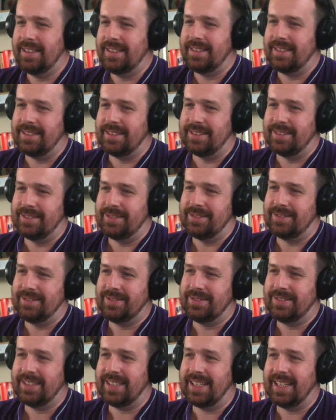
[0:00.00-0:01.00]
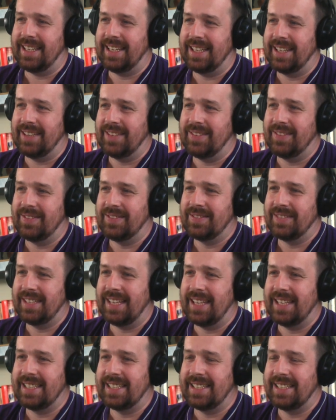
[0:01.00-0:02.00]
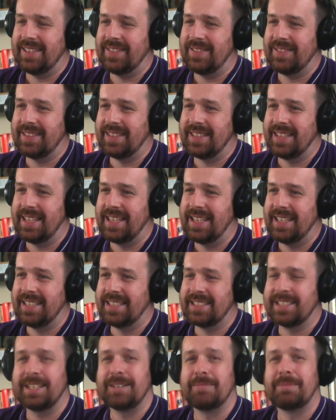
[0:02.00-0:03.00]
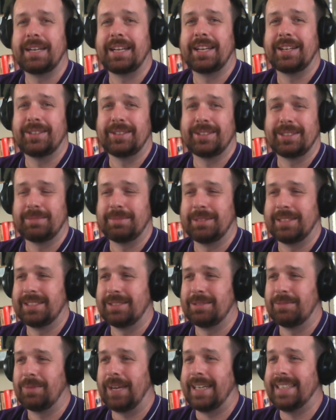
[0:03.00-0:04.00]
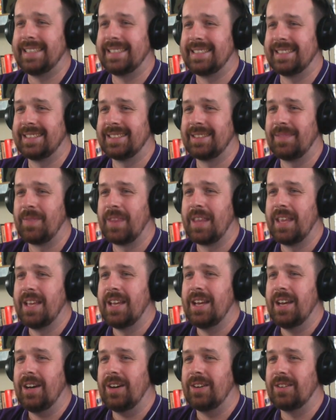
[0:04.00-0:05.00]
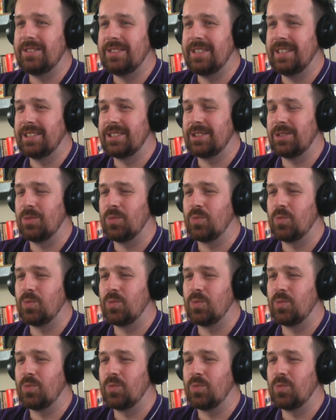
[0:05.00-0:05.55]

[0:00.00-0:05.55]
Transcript: Oh, really? So many ultimates wasted on just